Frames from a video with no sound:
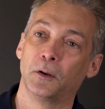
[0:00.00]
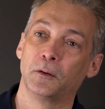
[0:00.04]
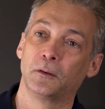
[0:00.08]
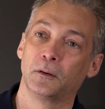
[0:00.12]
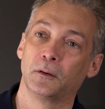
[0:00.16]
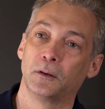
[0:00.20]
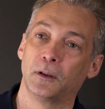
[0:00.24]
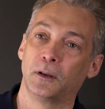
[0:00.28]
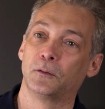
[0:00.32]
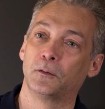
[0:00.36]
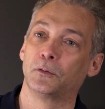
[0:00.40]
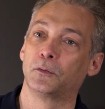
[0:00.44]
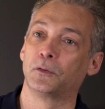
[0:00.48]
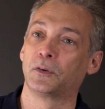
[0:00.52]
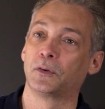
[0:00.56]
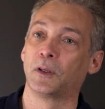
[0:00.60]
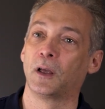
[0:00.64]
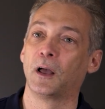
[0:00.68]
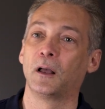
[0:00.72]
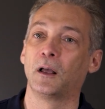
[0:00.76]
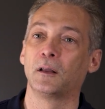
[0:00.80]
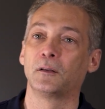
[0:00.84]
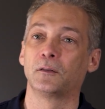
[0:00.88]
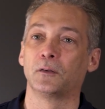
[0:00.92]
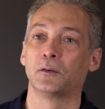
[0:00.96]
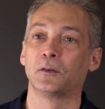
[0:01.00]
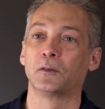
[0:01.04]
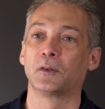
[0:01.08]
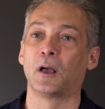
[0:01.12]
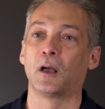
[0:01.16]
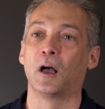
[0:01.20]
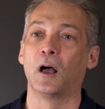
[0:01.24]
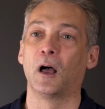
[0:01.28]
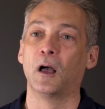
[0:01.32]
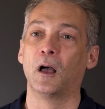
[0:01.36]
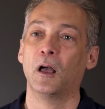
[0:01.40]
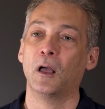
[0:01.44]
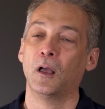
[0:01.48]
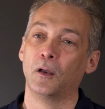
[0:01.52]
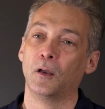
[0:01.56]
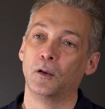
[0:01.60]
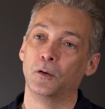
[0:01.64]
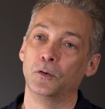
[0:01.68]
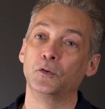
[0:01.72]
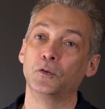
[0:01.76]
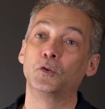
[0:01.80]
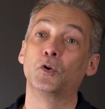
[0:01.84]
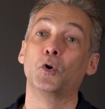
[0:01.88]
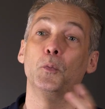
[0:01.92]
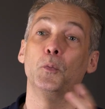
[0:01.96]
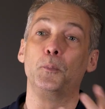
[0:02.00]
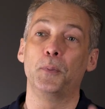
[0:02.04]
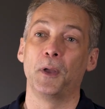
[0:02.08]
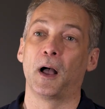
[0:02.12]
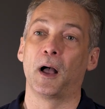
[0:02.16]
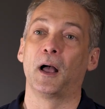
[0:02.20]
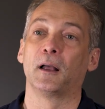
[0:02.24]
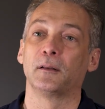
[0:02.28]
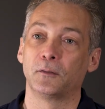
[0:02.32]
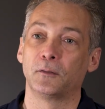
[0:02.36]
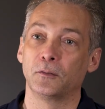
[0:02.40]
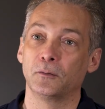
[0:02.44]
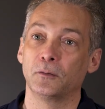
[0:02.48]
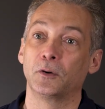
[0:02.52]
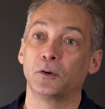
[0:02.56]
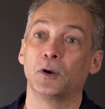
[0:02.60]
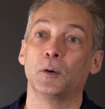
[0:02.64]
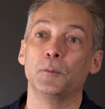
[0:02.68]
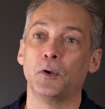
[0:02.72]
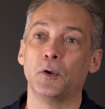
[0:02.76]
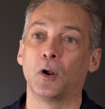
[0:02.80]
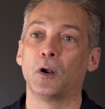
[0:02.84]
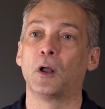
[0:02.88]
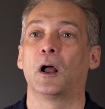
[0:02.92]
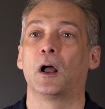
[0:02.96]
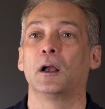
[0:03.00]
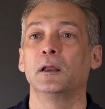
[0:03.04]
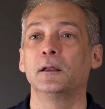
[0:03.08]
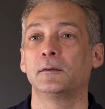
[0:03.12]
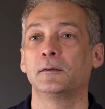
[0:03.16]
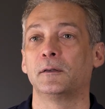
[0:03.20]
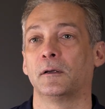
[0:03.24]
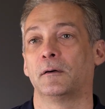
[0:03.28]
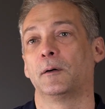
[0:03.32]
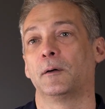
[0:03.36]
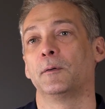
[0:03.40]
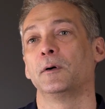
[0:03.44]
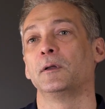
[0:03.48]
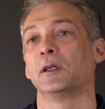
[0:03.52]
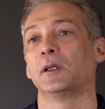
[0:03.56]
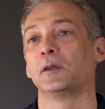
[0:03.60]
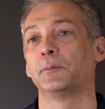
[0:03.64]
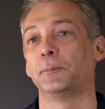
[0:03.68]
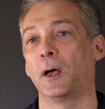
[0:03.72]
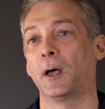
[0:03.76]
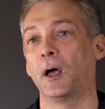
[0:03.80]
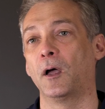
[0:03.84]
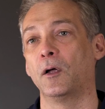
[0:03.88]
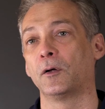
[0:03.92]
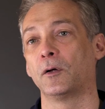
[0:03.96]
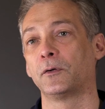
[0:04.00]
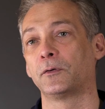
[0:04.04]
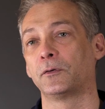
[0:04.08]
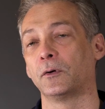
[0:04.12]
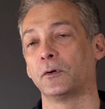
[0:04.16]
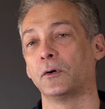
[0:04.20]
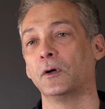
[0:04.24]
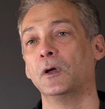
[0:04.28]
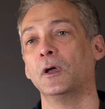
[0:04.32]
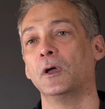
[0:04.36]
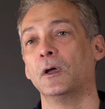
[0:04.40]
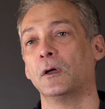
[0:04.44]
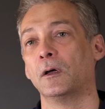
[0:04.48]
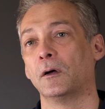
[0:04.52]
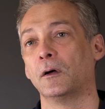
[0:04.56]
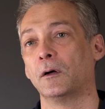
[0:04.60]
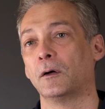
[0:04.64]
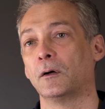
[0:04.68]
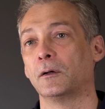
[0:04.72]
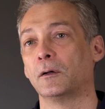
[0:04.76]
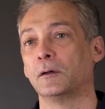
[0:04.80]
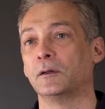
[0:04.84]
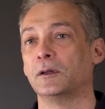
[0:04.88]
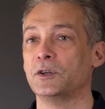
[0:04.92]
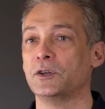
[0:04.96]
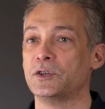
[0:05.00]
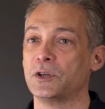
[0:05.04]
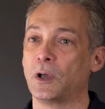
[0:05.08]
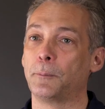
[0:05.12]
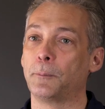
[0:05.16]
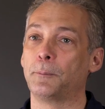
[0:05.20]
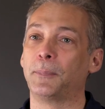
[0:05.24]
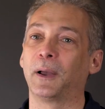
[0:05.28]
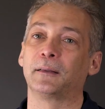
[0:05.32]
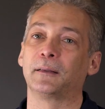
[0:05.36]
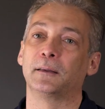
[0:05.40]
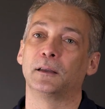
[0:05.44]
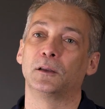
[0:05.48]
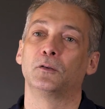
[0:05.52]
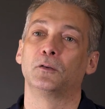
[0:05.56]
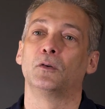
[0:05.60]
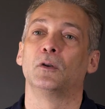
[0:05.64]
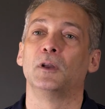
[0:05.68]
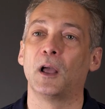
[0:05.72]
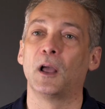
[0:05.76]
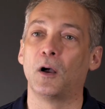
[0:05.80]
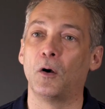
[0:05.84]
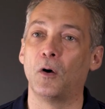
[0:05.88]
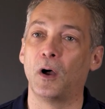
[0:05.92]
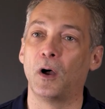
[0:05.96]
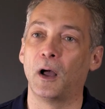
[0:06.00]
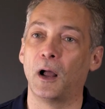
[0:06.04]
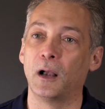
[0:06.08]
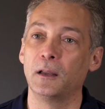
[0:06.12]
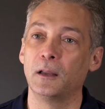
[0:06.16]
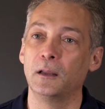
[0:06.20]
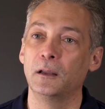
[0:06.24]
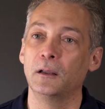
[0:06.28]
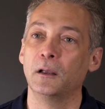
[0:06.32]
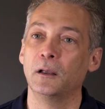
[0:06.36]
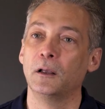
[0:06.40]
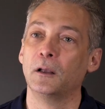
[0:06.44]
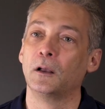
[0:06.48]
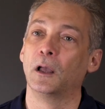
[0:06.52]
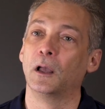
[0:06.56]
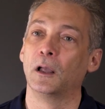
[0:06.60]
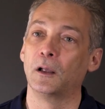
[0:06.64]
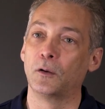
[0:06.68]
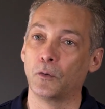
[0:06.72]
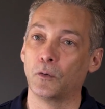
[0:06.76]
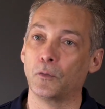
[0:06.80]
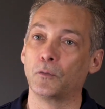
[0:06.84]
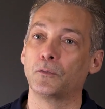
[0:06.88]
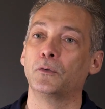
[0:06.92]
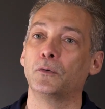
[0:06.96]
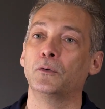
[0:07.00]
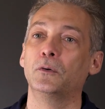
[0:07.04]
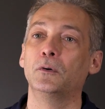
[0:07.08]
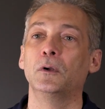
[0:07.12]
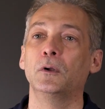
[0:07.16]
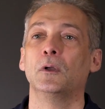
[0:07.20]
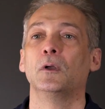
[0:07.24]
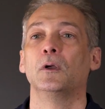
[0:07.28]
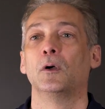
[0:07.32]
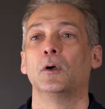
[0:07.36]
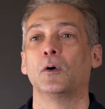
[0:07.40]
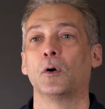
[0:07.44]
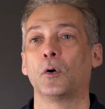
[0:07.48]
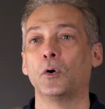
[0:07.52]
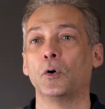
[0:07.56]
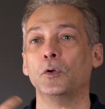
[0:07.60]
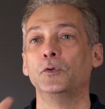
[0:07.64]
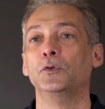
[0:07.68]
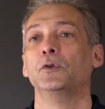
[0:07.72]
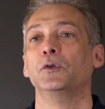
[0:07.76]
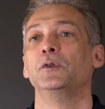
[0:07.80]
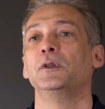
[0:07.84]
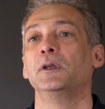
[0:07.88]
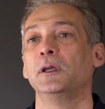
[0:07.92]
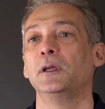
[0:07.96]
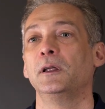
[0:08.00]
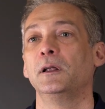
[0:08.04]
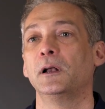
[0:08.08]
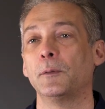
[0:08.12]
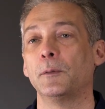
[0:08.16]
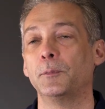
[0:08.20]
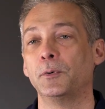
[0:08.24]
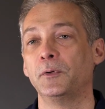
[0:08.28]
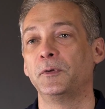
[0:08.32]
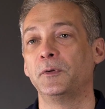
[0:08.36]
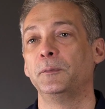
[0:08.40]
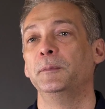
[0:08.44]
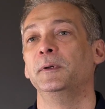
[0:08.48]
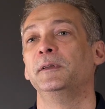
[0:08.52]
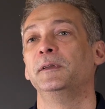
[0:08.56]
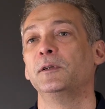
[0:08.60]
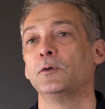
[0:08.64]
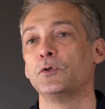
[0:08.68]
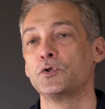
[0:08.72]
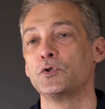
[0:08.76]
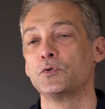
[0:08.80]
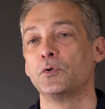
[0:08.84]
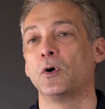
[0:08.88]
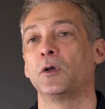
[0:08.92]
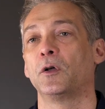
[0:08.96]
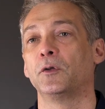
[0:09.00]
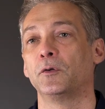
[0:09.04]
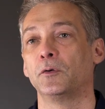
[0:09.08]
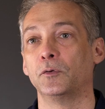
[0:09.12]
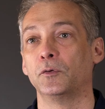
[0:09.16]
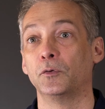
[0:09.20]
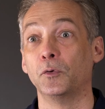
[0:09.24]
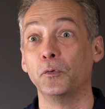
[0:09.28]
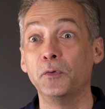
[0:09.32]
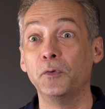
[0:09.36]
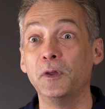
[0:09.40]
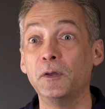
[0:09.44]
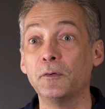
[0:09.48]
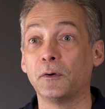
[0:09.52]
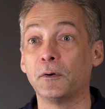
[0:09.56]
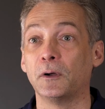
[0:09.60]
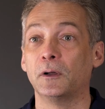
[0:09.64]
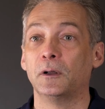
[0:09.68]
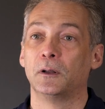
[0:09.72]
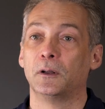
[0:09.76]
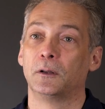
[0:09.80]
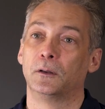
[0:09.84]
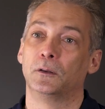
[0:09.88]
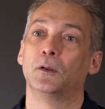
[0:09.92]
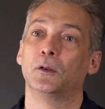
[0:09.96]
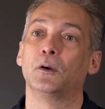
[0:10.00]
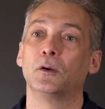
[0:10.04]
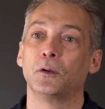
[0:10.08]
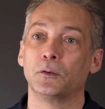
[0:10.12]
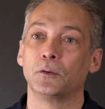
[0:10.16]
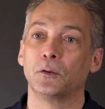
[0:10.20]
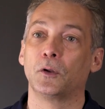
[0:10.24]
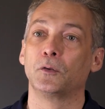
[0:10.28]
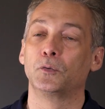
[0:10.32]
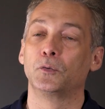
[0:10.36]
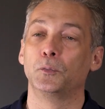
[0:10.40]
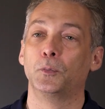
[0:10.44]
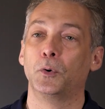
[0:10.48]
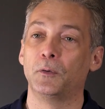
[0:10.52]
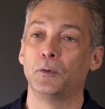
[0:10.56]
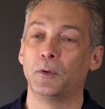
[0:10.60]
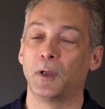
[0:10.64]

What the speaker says: This will be a team effort just like in a real rally. It's already an intrinsic part of the rally experience, and we want to give players the chance to try it out in WRC 9. So,